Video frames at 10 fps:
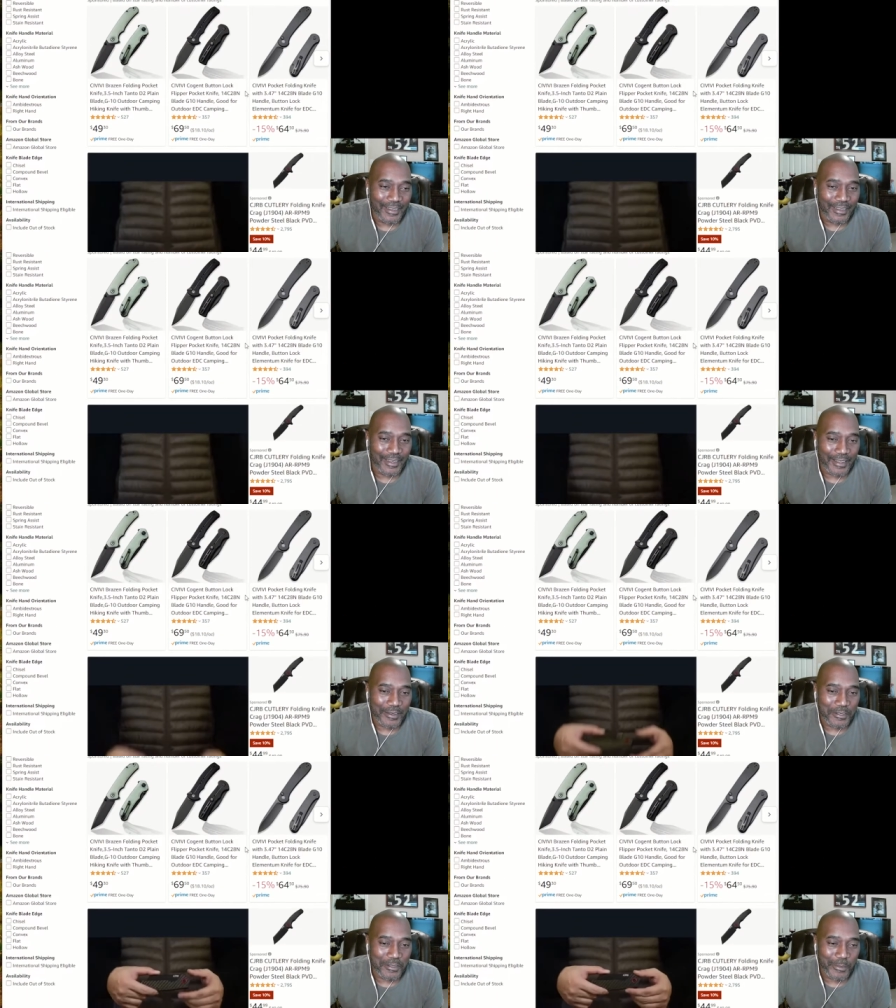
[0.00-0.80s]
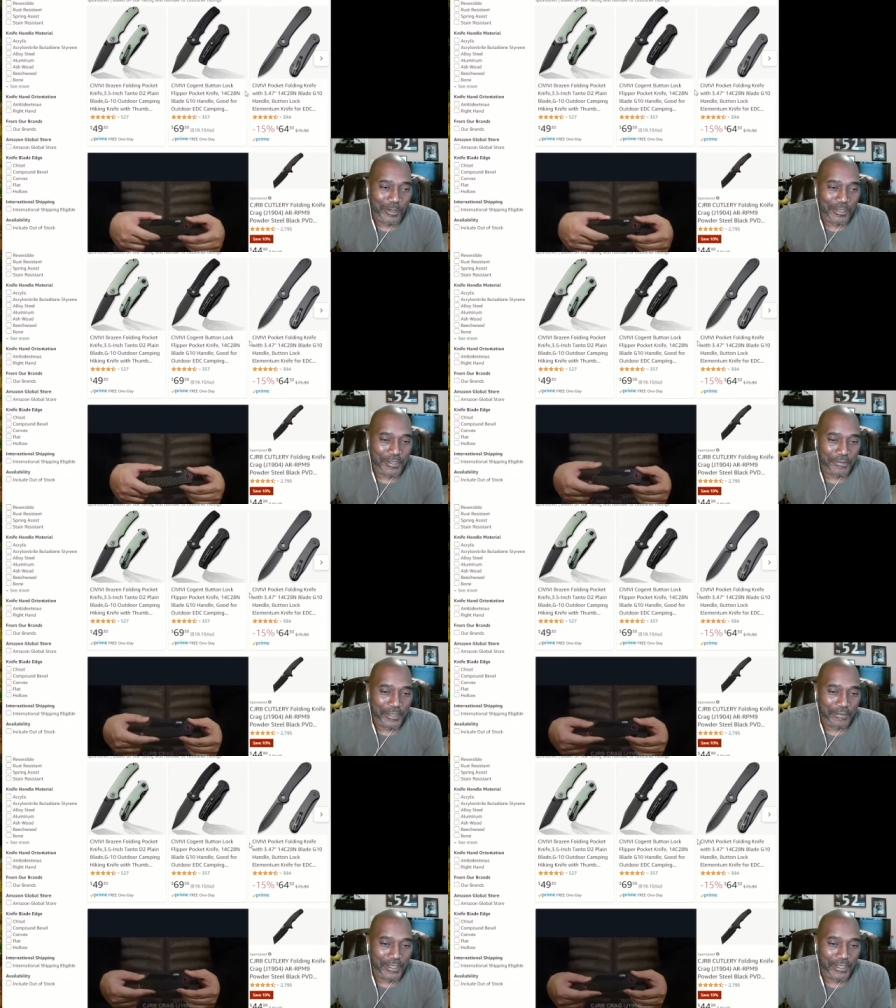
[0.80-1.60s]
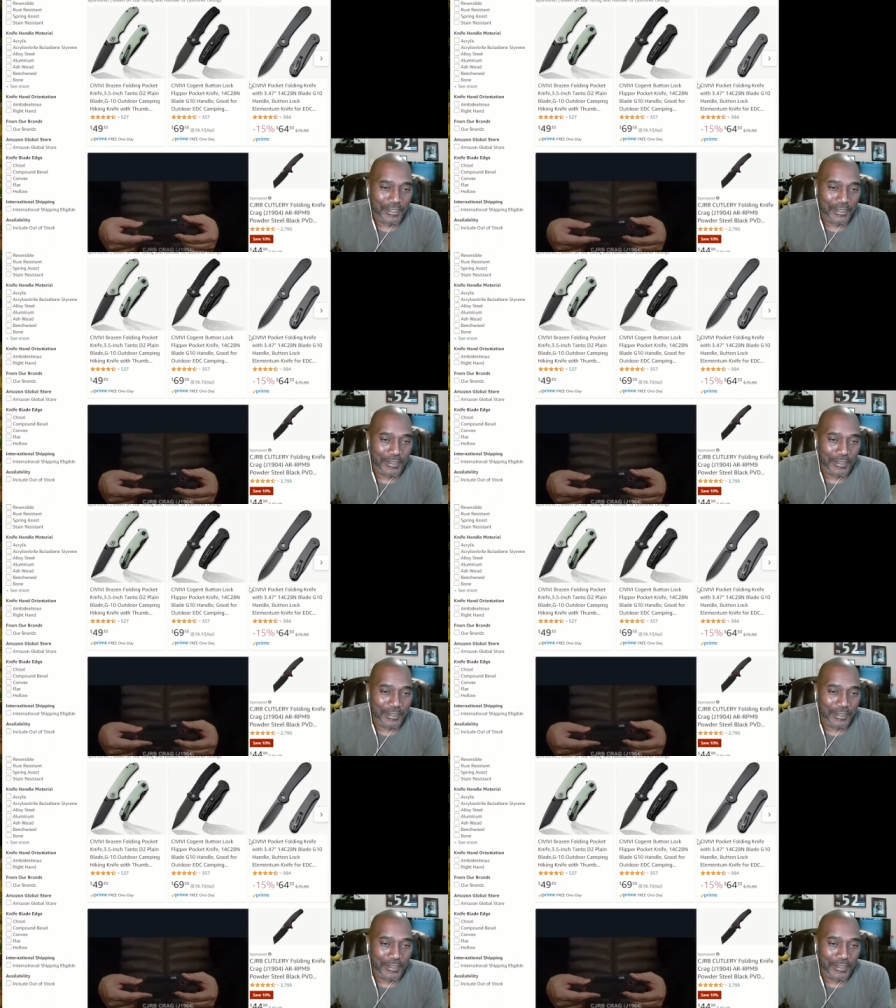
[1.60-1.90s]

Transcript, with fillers: All right, there's some more Civivis.